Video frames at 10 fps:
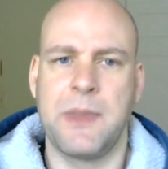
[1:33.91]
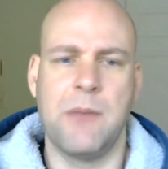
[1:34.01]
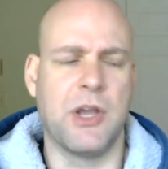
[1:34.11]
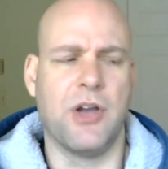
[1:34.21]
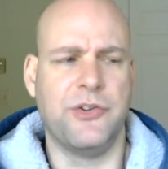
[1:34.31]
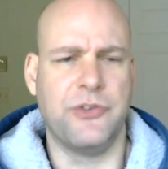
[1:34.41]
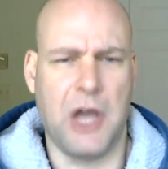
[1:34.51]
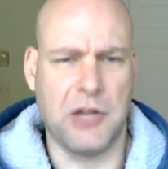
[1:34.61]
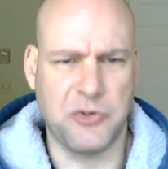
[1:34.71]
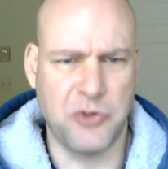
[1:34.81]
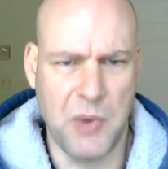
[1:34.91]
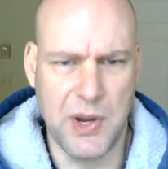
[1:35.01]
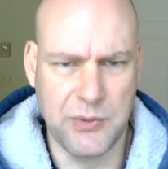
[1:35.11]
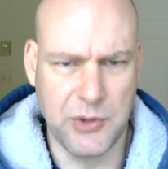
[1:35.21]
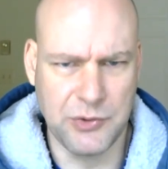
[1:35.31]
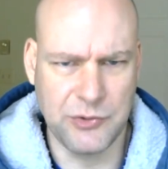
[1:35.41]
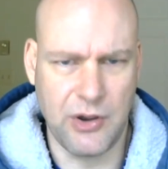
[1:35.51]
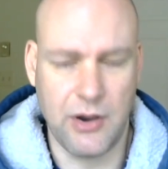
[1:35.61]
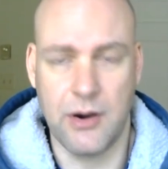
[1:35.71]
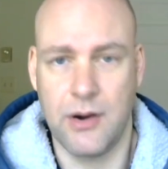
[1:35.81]
because that's the way things
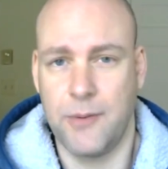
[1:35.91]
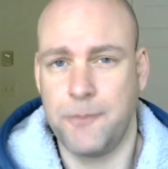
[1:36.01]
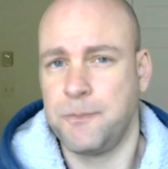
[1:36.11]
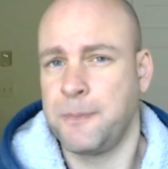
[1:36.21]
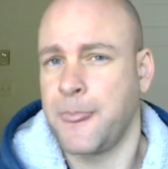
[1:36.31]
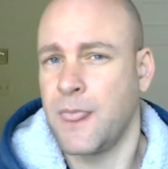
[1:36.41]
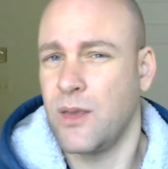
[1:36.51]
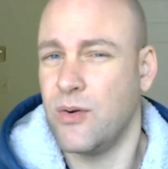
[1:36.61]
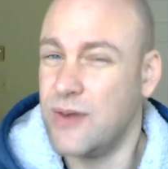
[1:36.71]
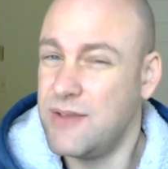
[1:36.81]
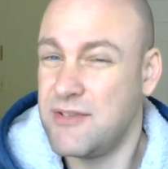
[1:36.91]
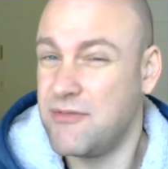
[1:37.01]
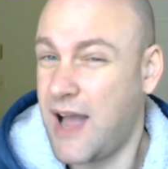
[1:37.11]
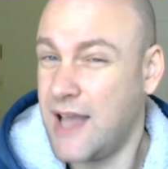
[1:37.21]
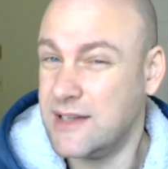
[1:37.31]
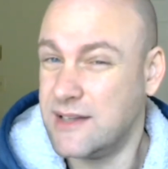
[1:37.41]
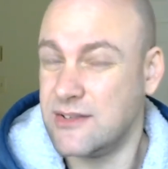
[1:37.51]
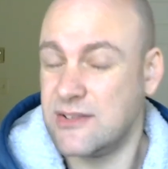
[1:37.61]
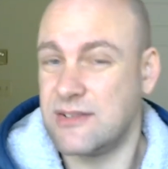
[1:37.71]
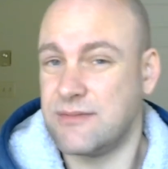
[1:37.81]
are, or even
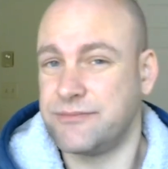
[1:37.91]
violence.